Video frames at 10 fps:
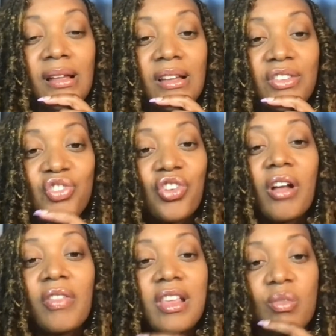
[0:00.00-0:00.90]

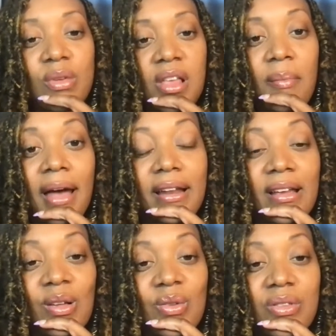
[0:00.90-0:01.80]
share this with
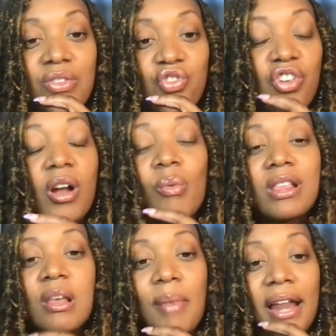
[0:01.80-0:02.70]
somebody else. Share it
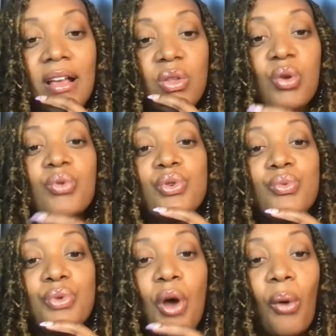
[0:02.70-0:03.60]
with somebody else who you
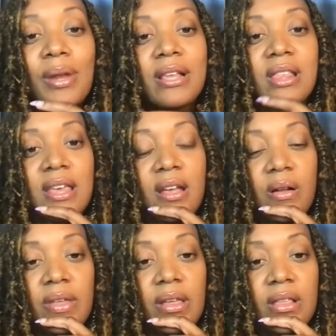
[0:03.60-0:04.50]
know needs to
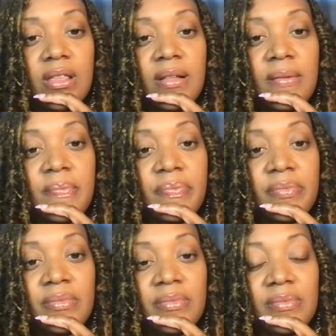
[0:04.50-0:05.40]
hear this.
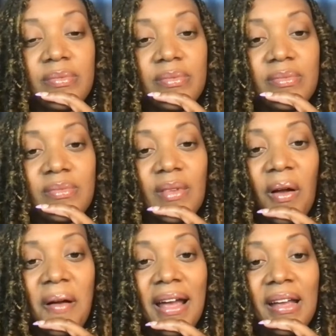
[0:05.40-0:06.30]

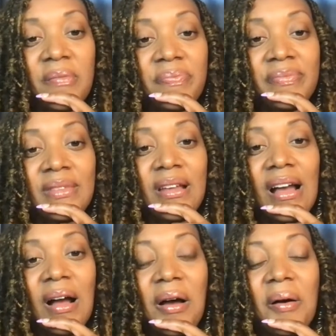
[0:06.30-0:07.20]
All right.
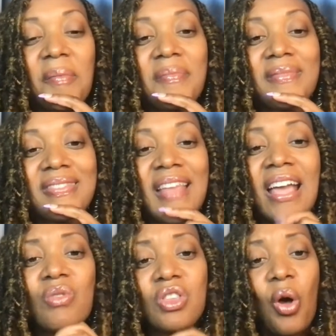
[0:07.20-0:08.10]

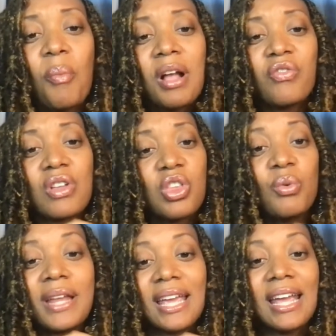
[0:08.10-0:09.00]
Thank you so much for
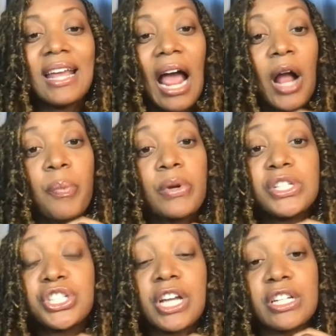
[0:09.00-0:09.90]
tuning in. I
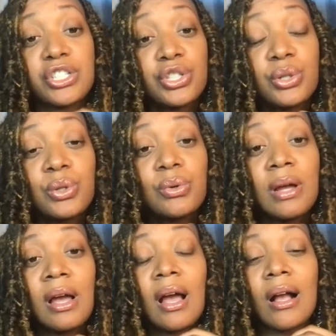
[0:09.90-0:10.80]
appreciate
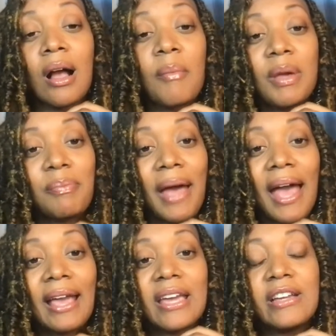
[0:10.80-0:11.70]
you coming
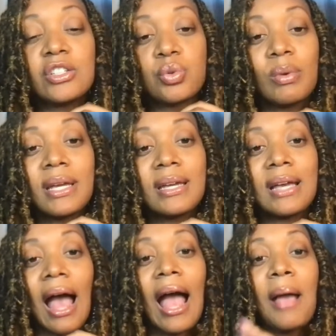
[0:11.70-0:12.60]
back each
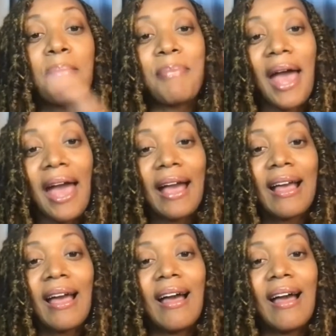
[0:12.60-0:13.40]
week. I'm back.